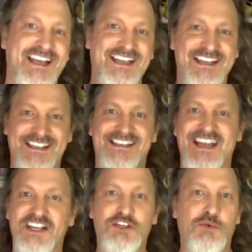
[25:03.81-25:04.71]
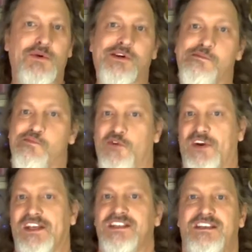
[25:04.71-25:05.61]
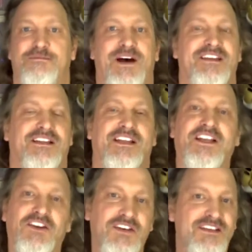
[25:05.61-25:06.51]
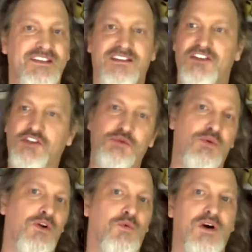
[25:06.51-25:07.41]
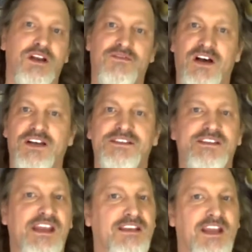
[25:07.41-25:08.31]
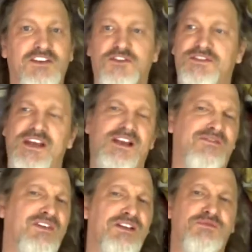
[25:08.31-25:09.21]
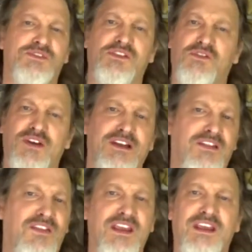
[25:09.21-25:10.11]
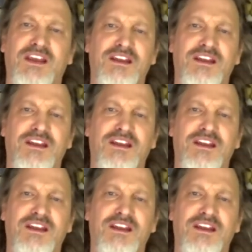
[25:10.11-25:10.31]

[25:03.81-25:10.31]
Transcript: and instead you are embraced by the leader and said that you are one of us, and your sacrifice was a great thing.